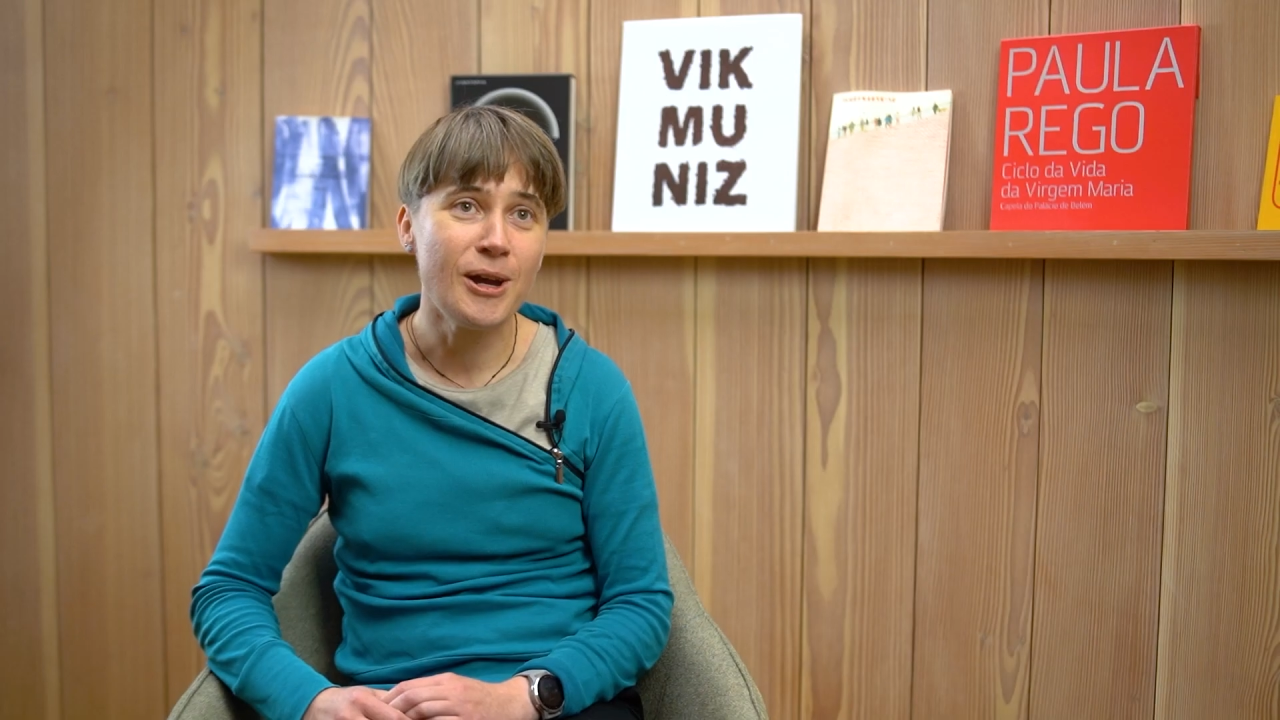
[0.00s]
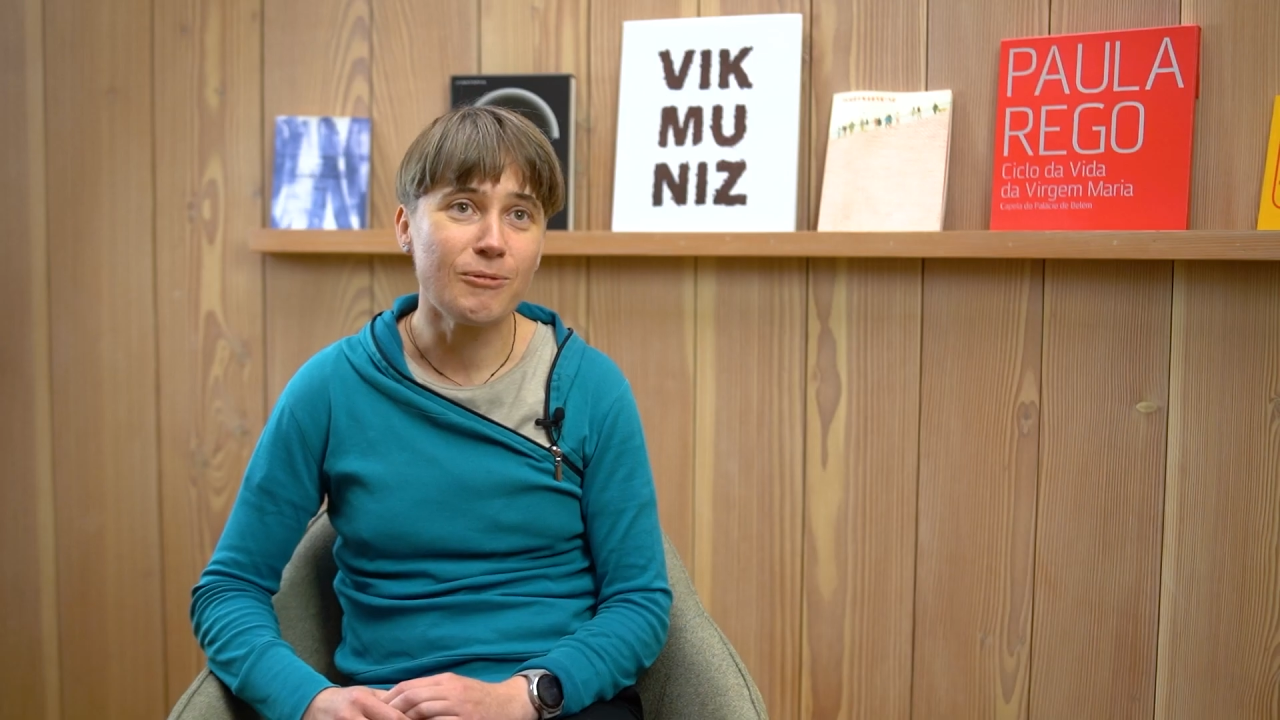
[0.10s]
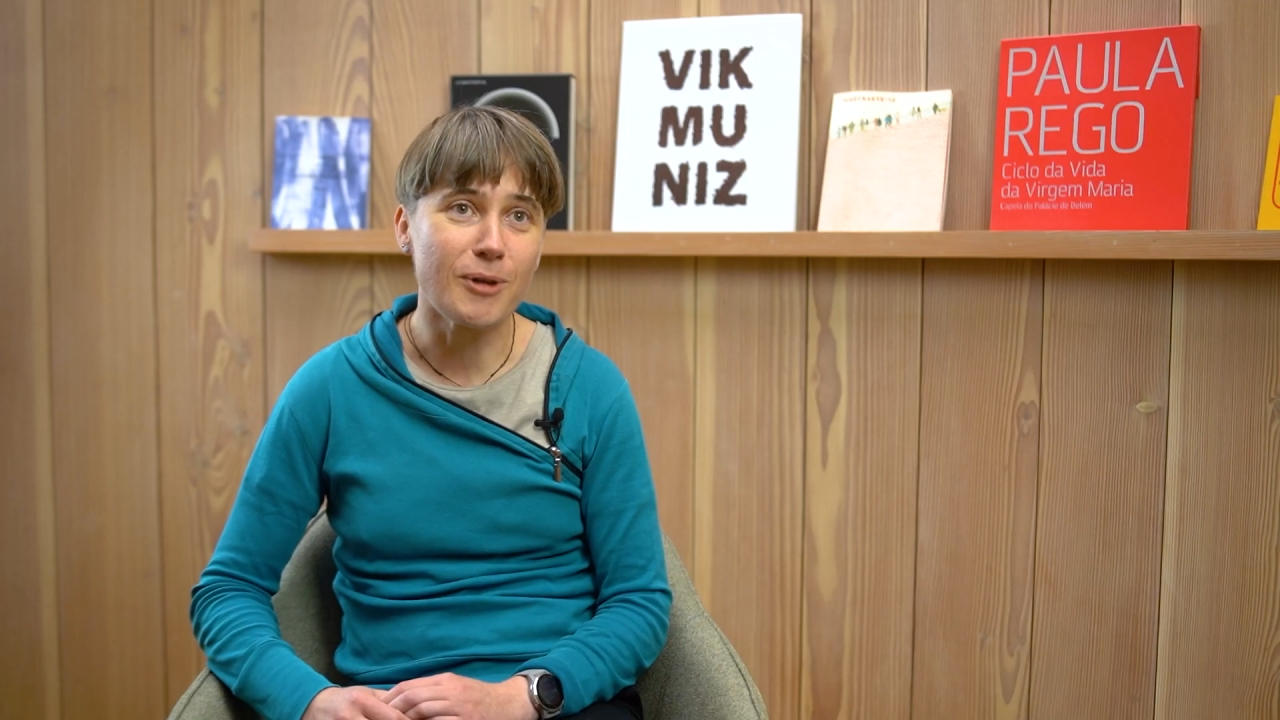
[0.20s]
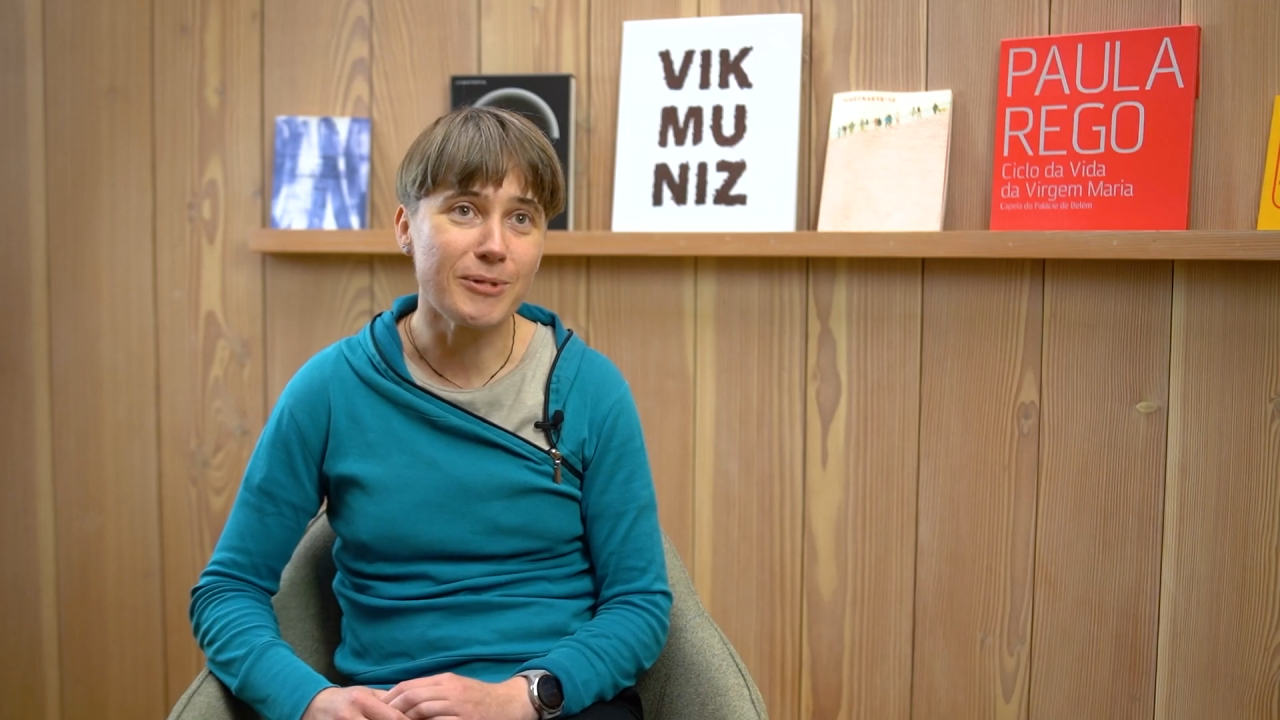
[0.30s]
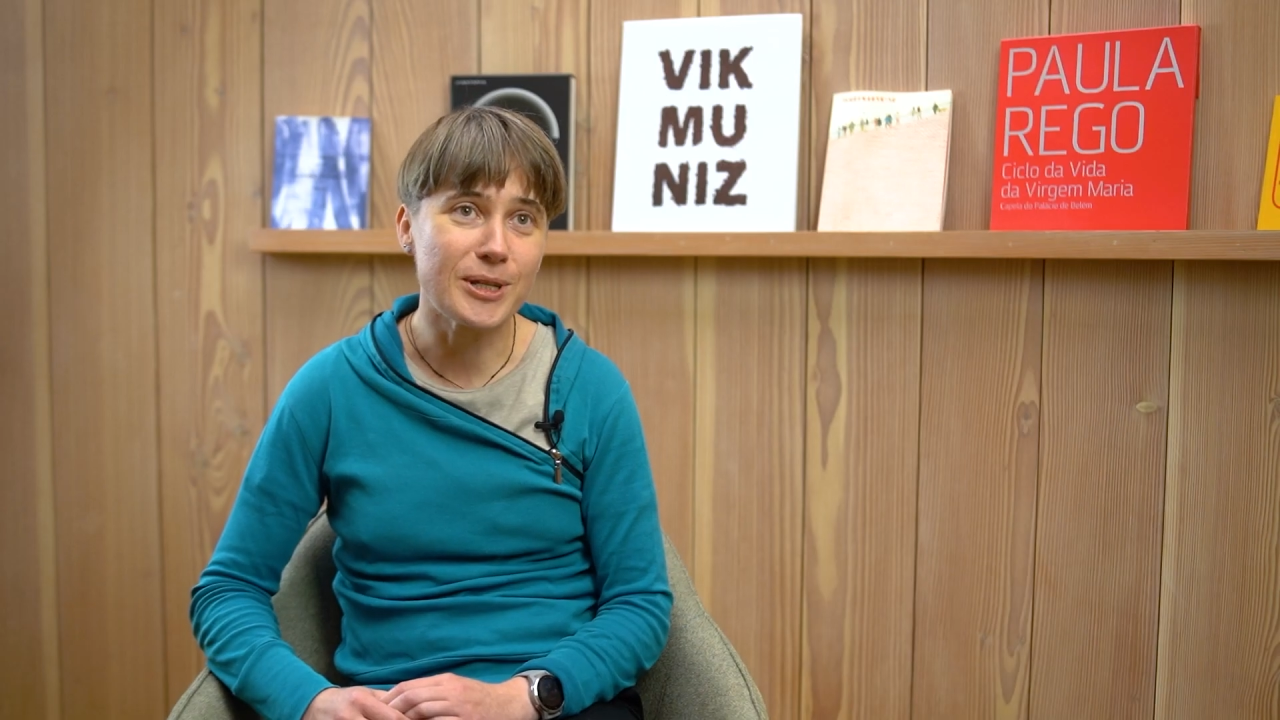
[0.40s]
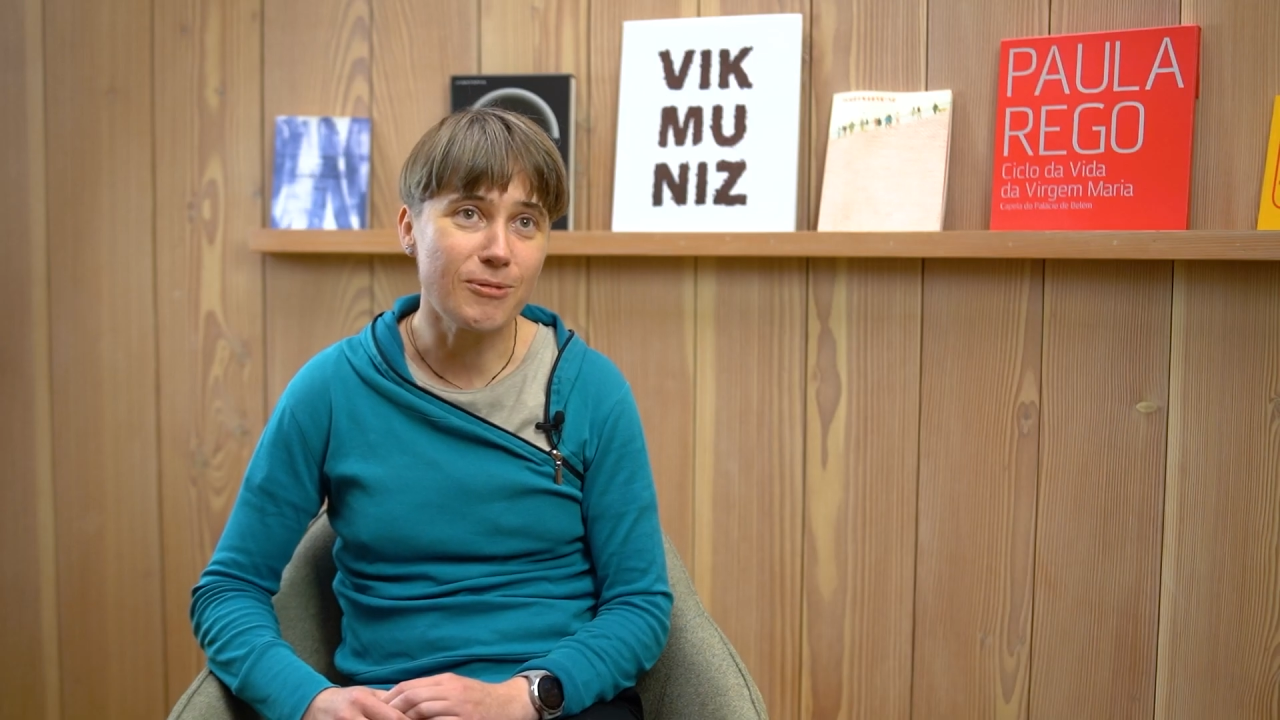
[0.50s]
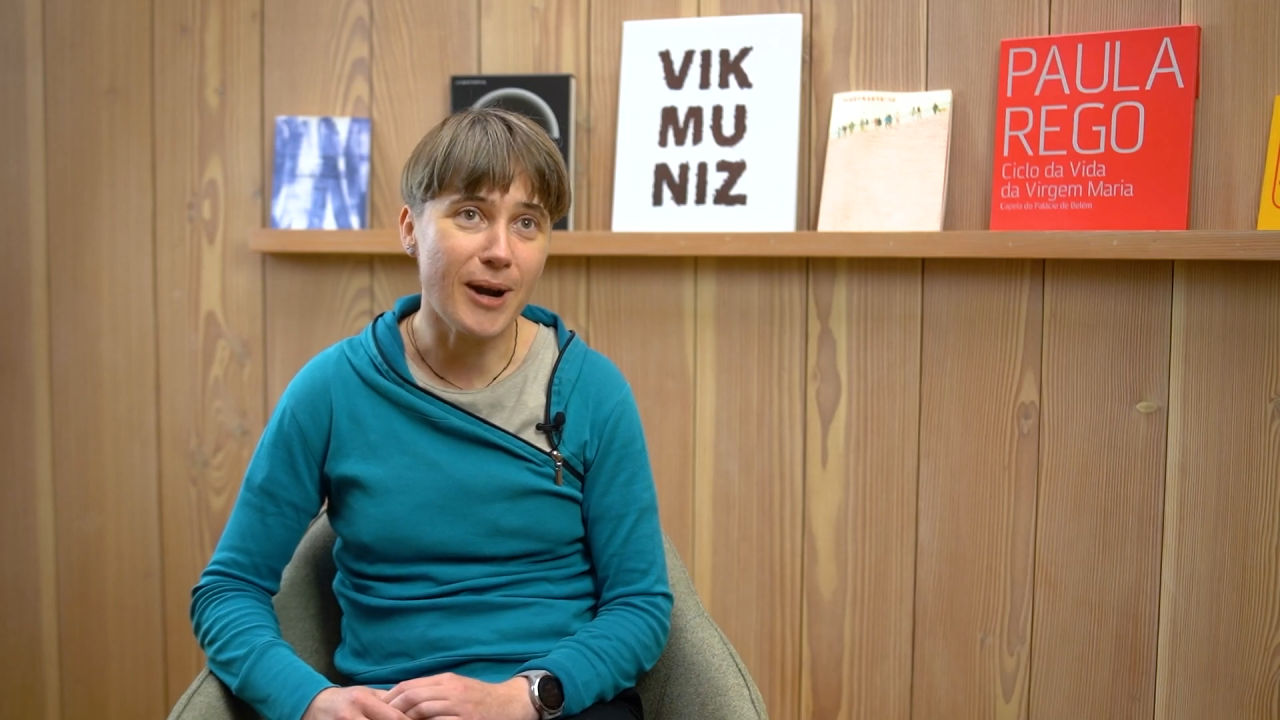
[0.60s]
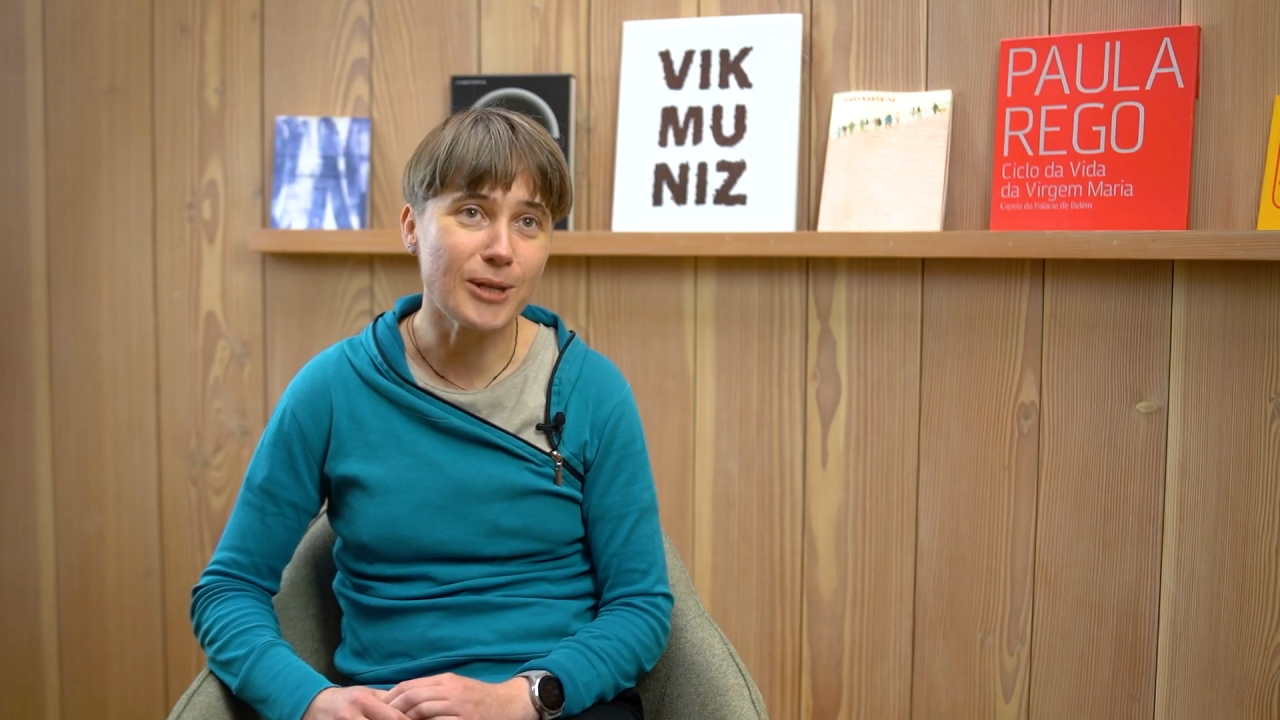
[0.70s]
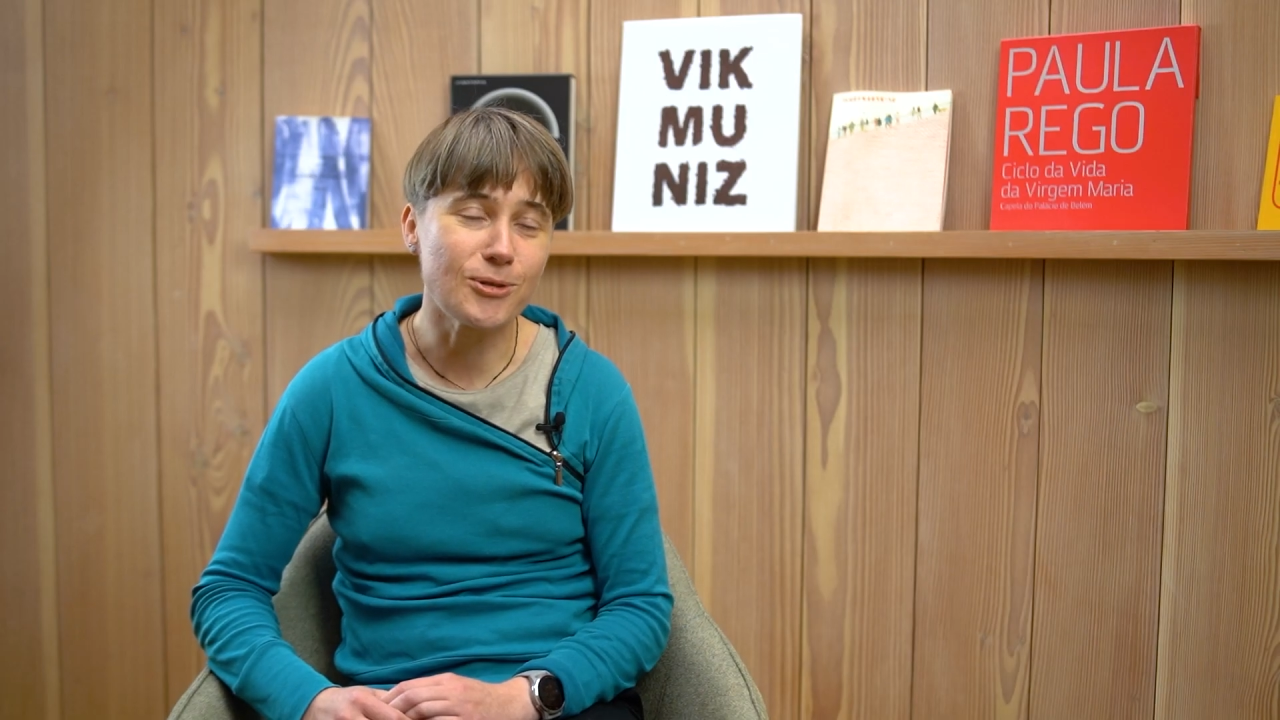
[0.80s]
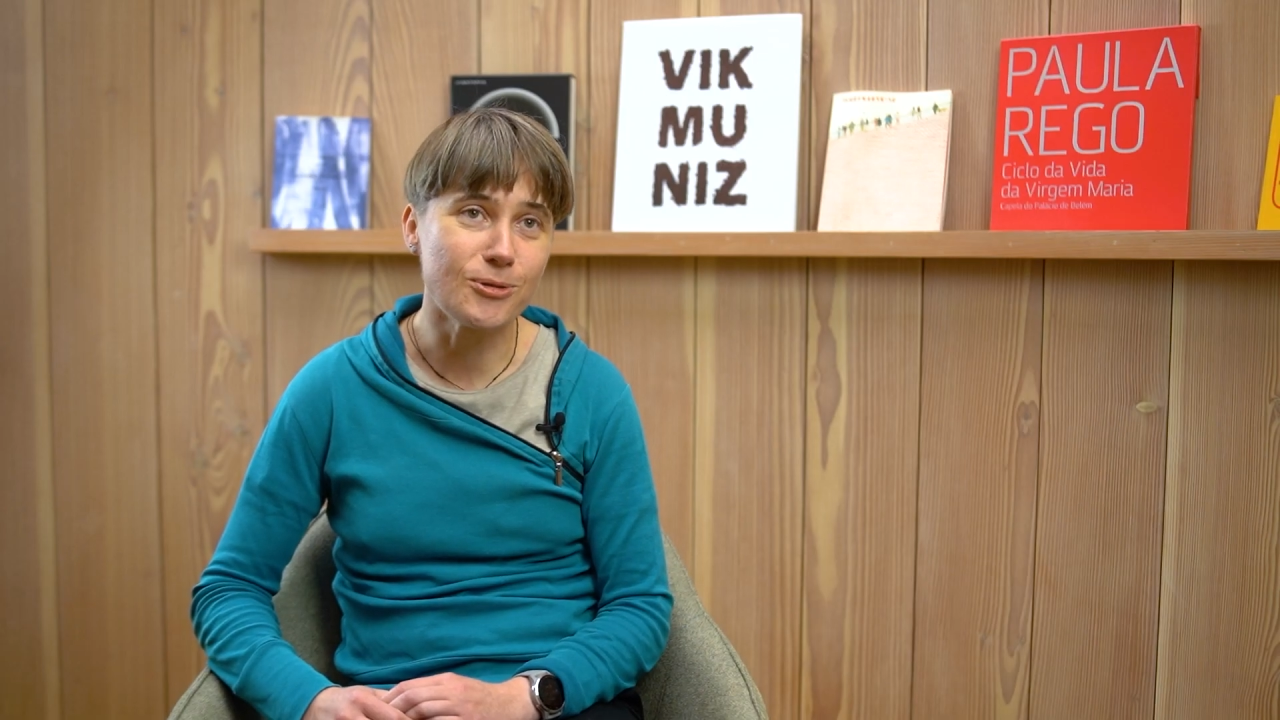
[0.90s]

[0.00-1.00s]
where we try to,